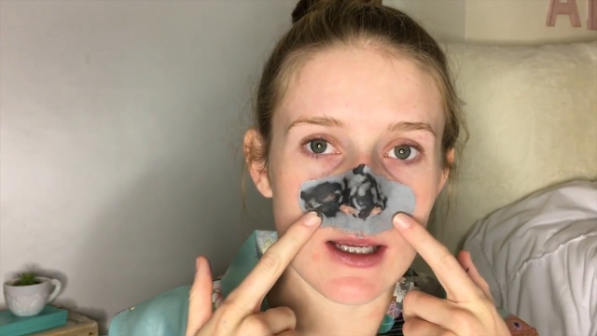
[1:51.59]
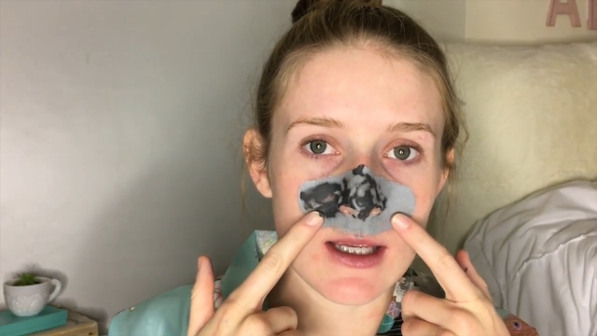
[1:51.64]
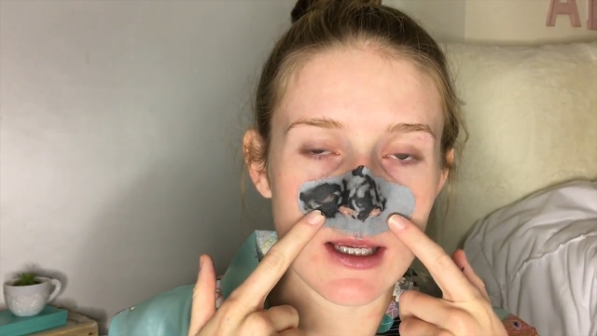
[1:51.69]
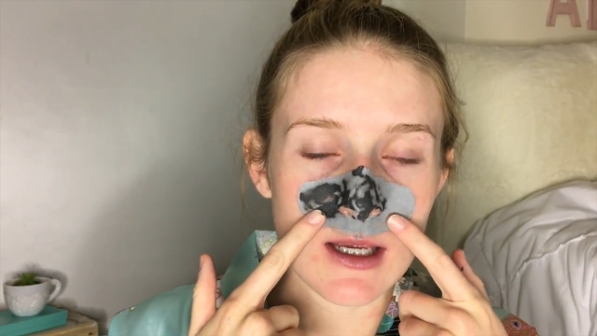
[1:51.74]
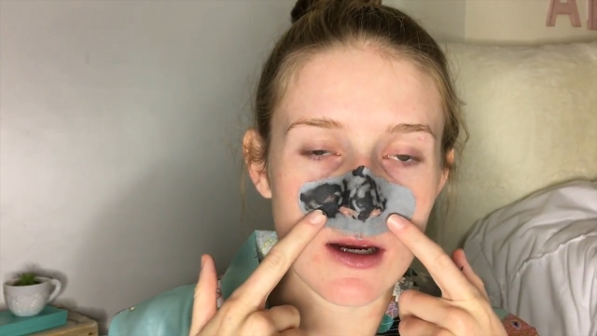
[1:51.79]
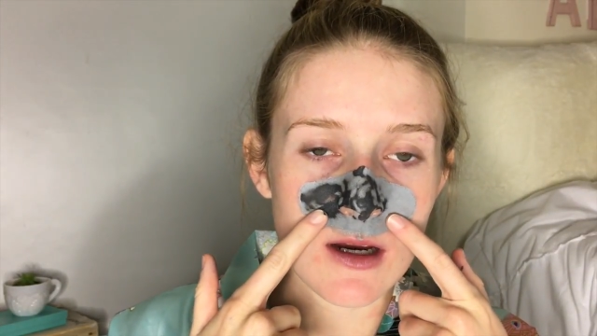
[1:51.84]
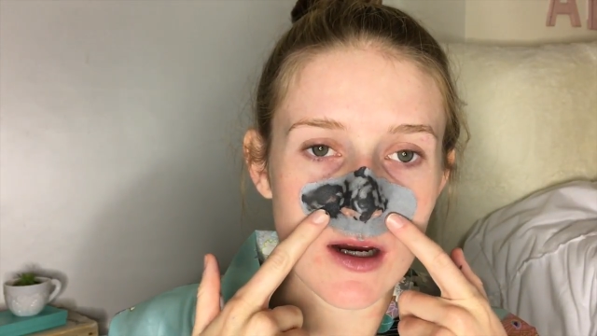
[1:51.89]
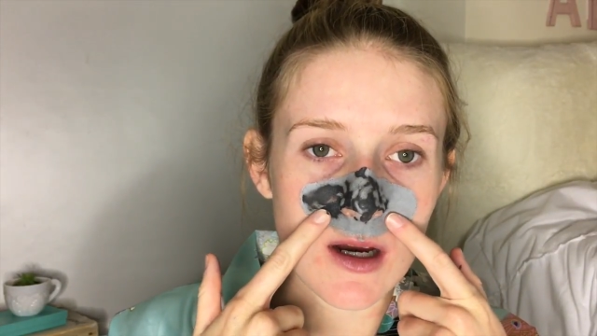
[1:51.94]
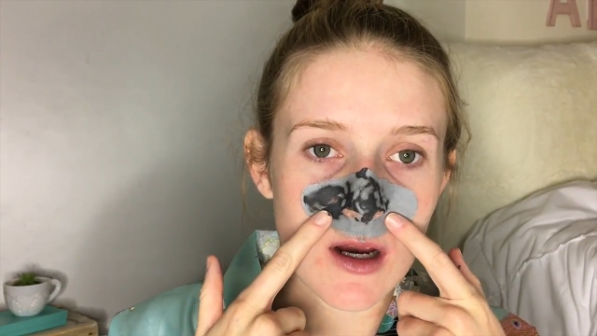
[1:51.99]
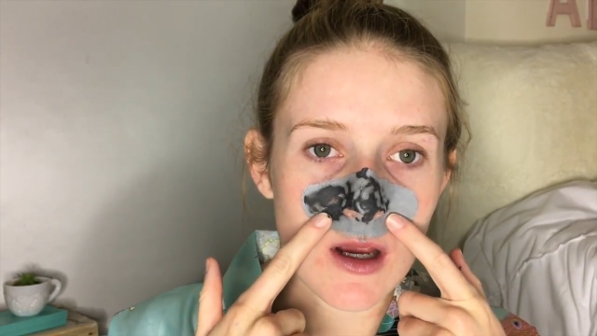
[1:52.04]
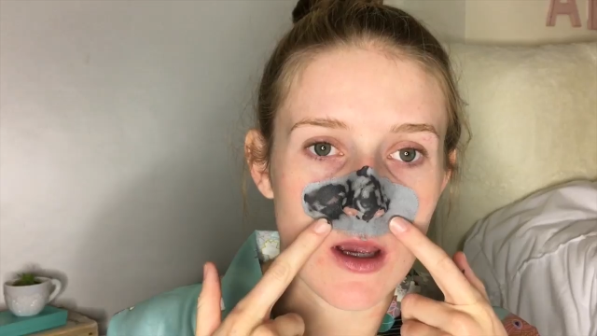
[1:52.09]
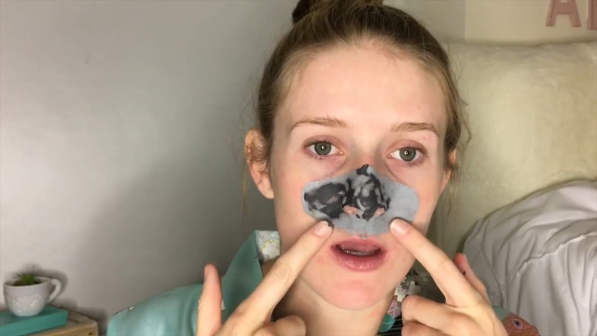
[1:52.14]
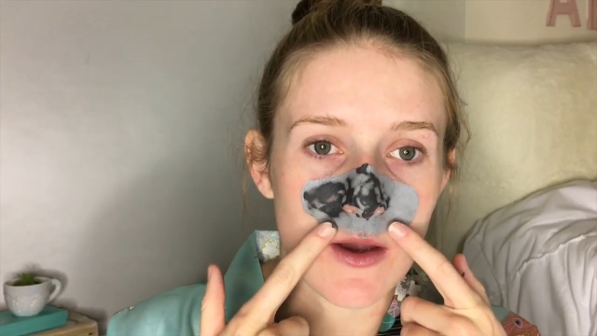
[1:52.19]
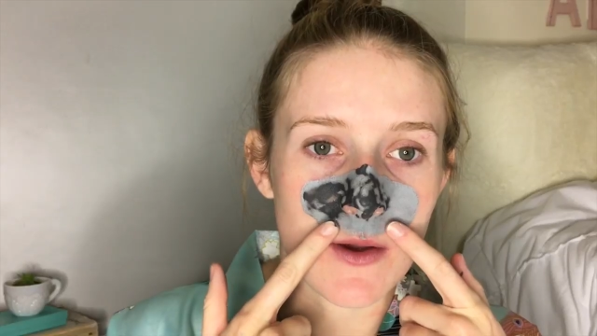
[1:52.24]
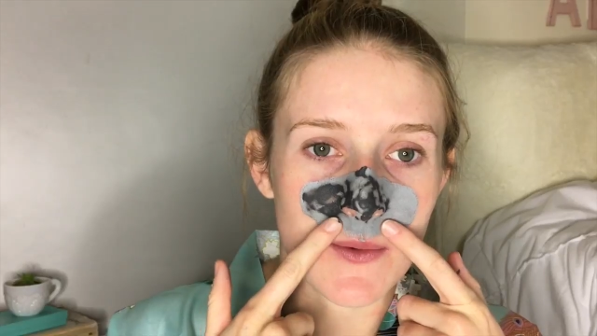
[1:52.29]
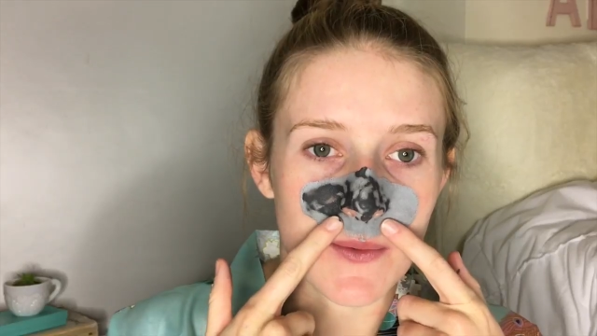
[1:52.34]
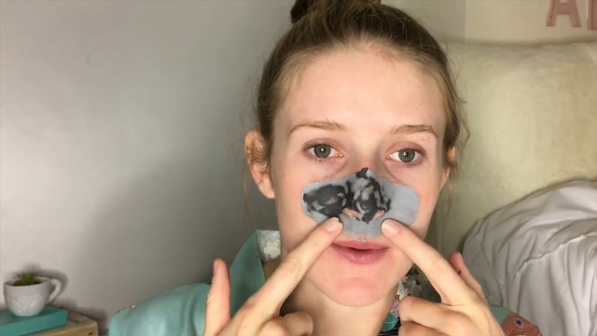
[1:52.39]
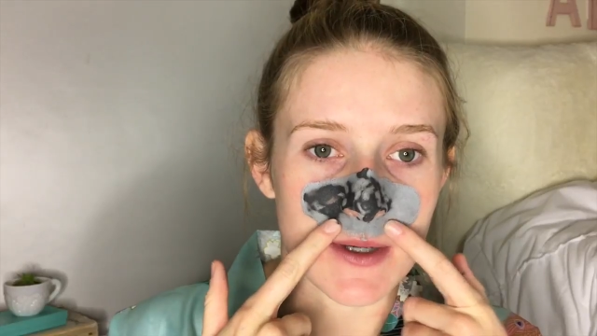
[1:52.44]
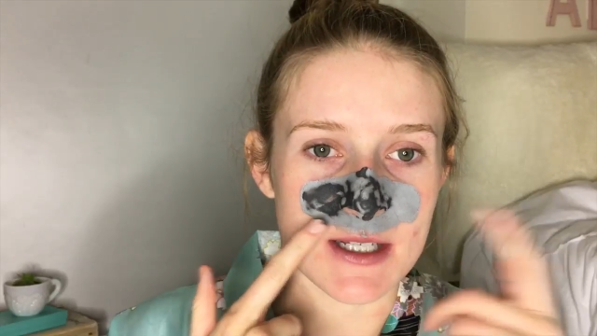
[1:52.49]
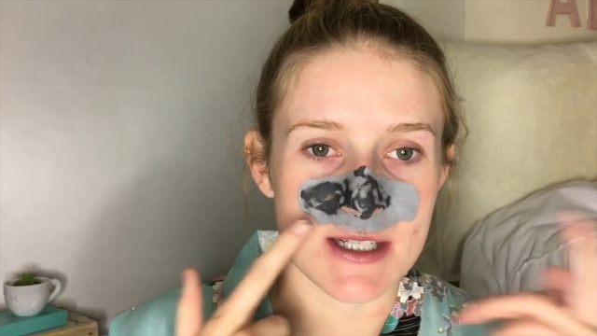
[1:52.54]
here,
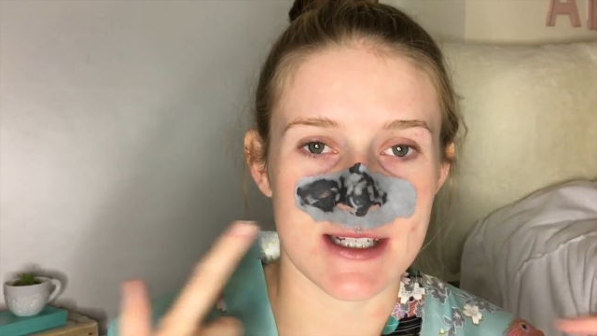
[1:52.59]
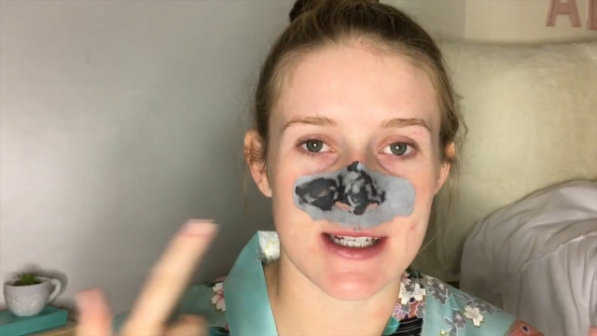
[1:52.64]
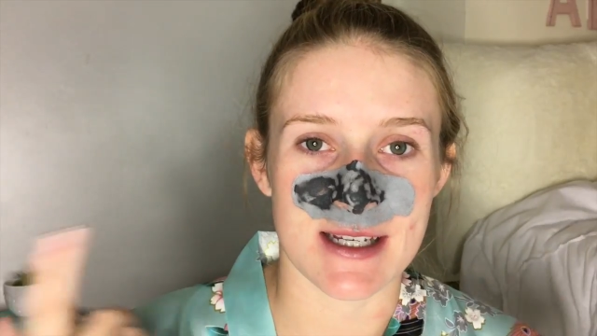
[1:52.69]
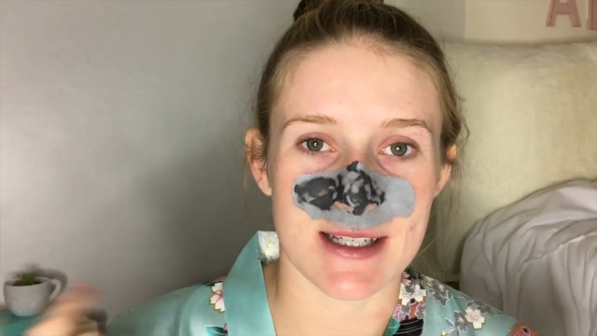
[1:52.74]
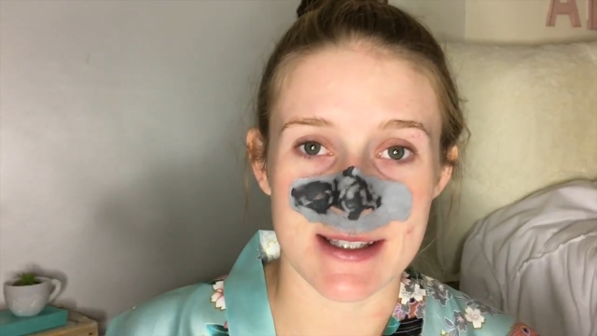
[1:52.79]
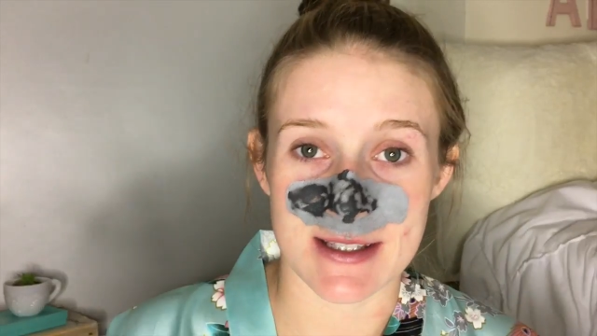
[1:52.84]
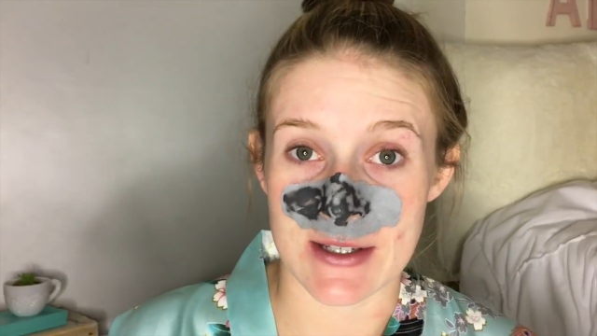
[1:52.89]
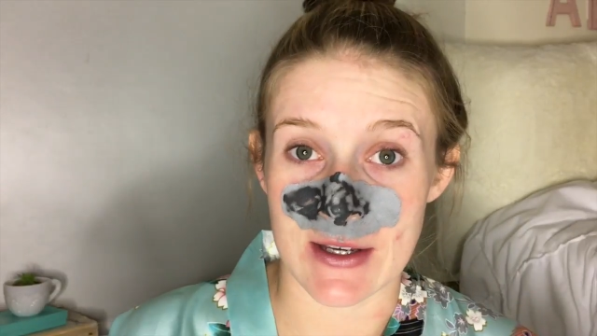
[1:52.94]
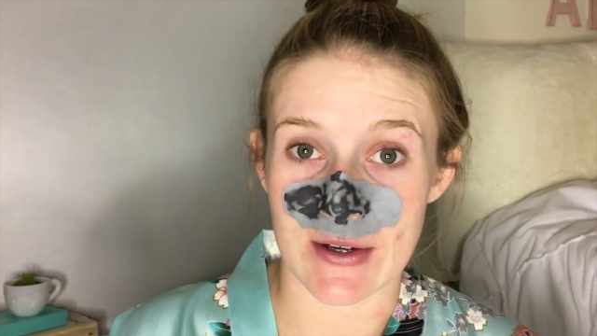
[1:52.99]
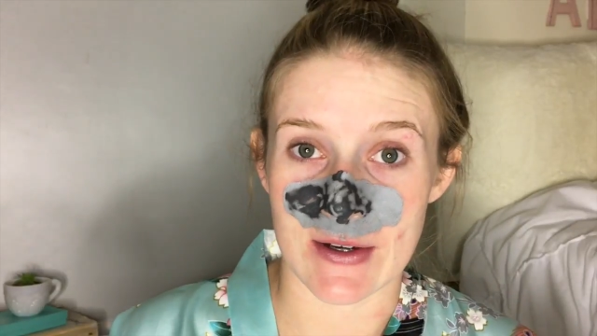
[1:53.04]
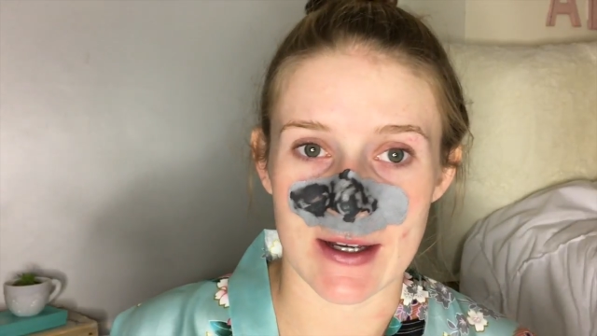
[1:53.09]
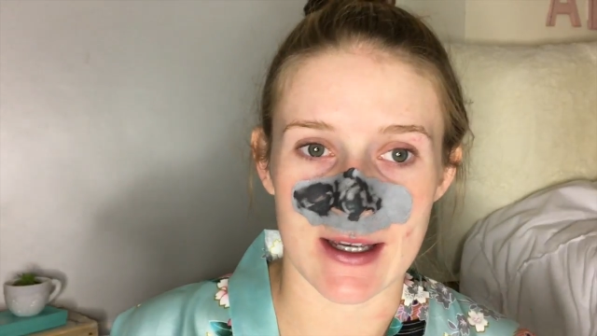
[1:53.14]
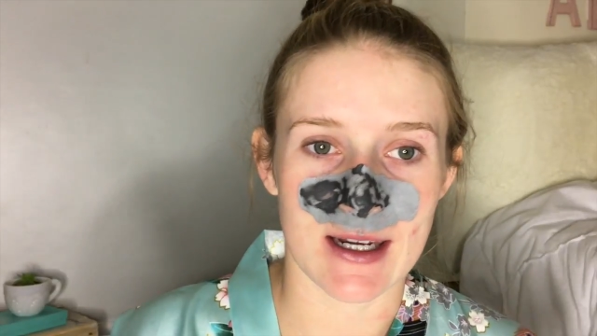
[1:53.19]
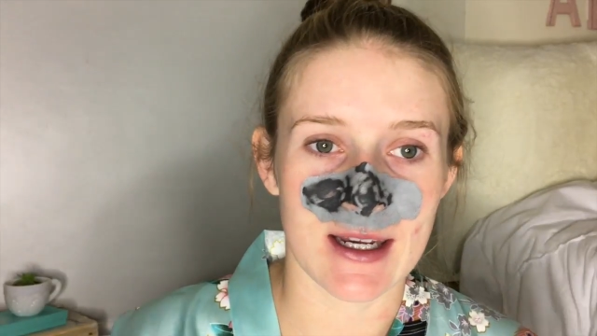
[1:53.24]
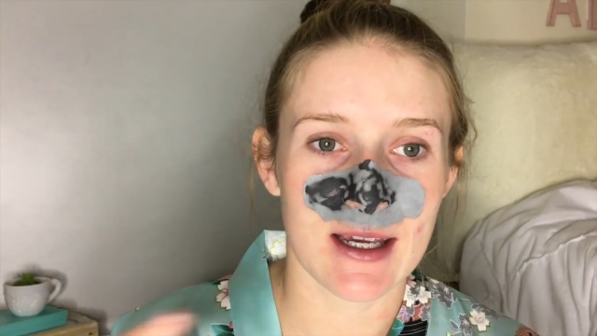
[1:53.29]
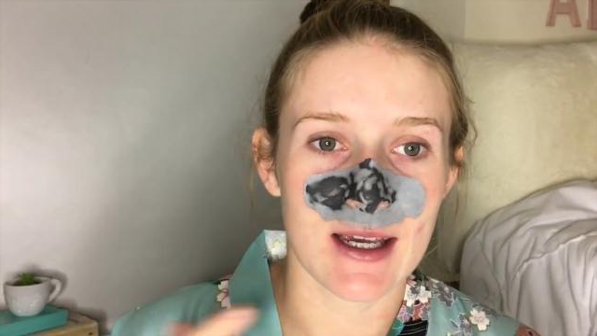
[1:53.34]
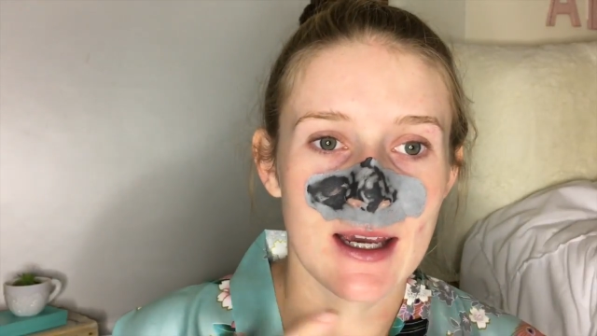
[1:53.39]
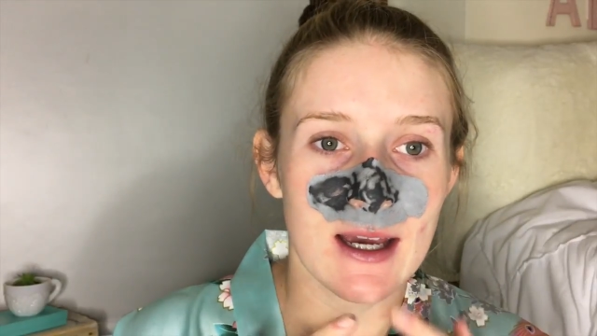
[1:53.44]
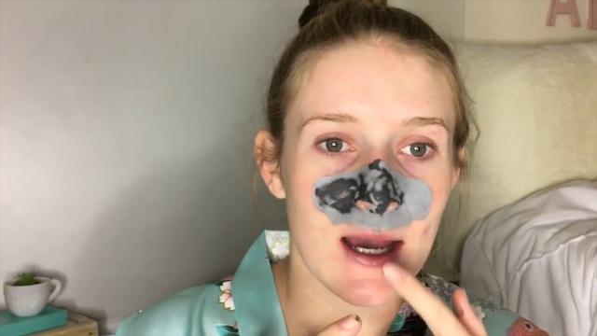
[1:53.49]
which is good.